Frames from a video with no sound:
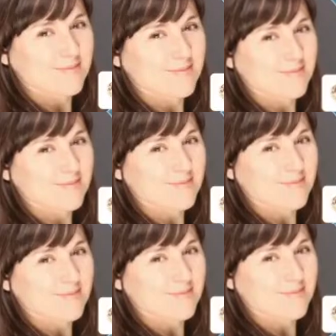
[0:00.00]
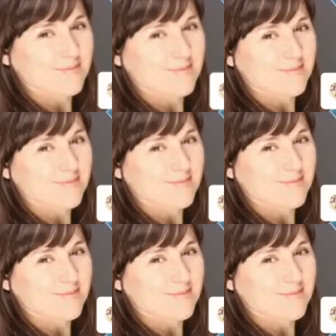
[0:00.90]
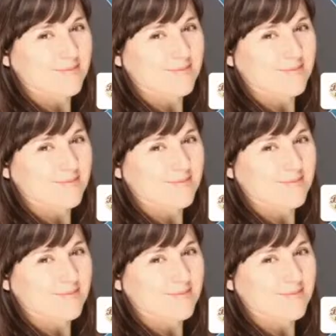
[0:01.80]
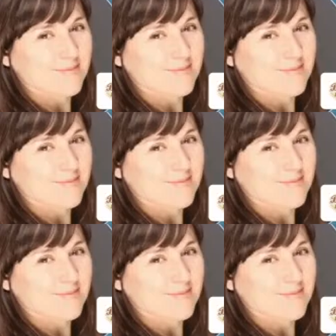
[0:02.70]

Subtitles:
No words are spoken by the person on screen.